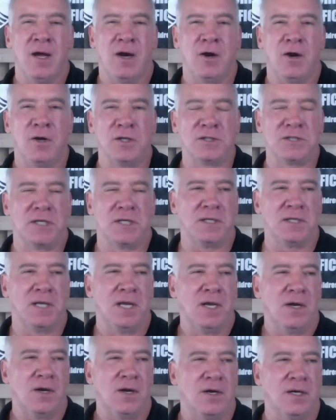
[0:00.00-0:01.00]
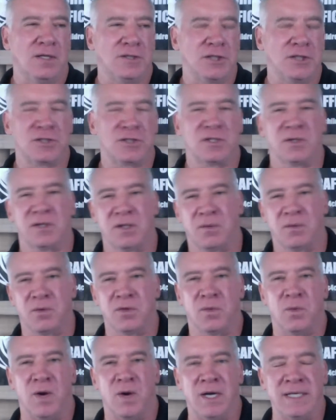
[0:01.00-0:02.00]
Or is it just
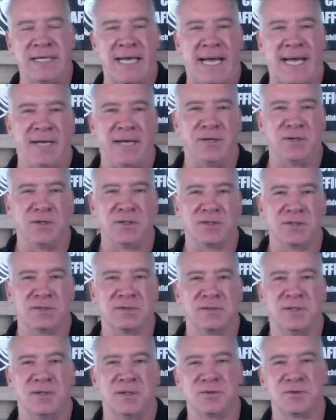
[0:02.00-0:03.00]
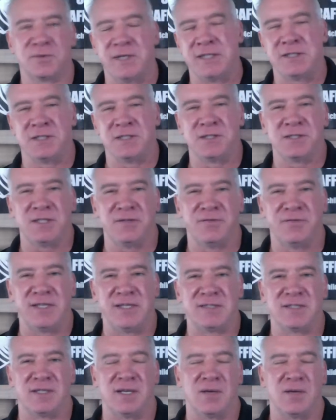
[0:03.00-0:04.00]
the one guy whose region she
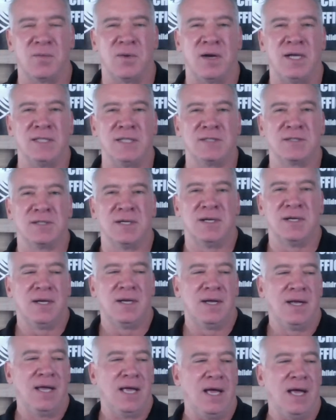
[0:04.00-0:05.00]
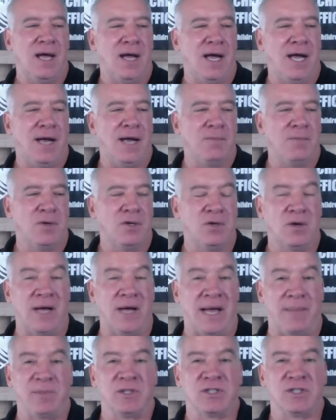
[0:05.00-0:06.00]
visited once, who
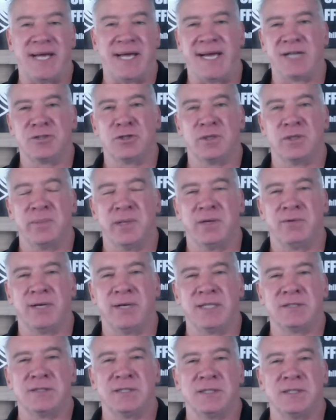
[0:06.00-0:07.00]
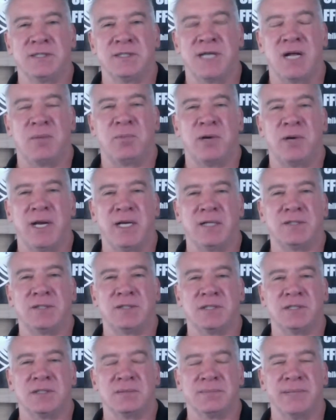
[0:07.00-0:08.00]
happens to actually be arresting child
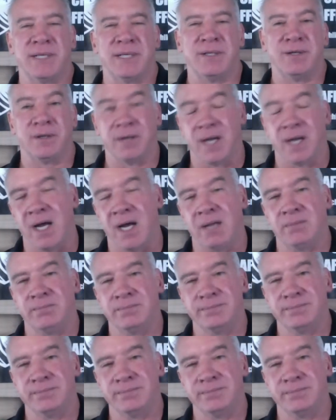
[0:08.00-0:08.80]
predators, and you're not,